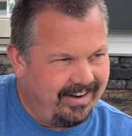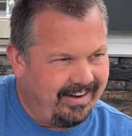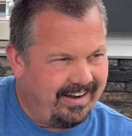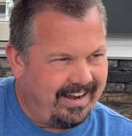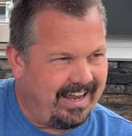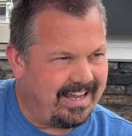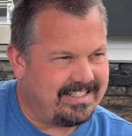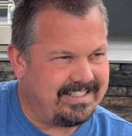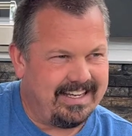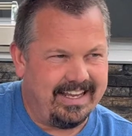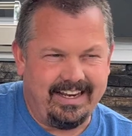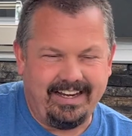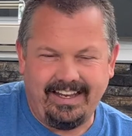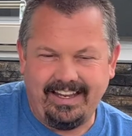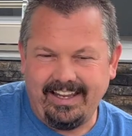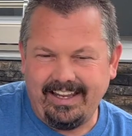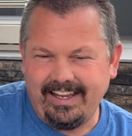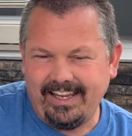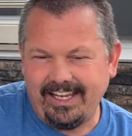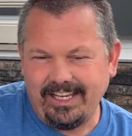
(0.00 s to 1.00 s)
as
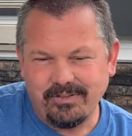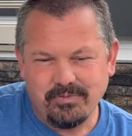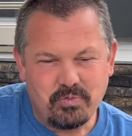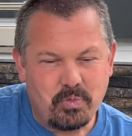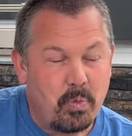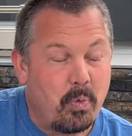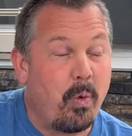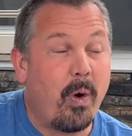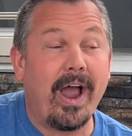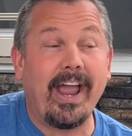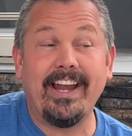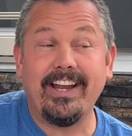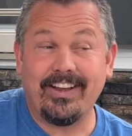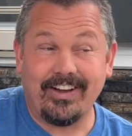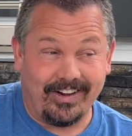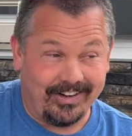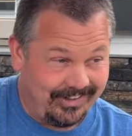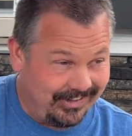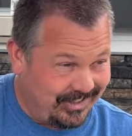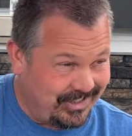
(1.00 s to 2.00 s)
any white collar